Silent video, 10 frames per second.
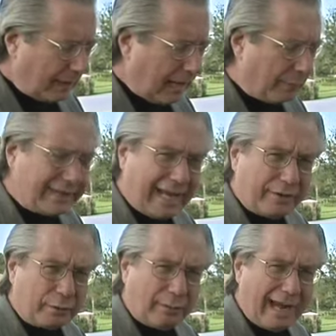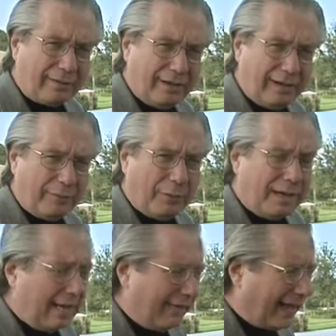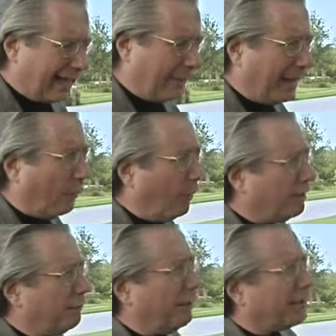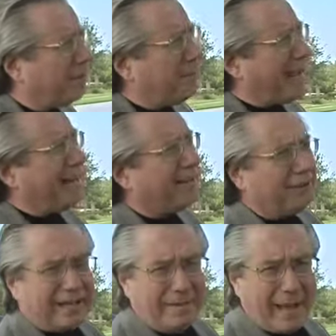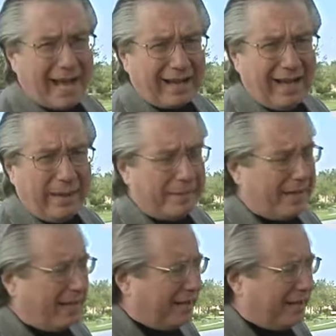I went down to ground level. That gave me that wonderful expanse looking back up.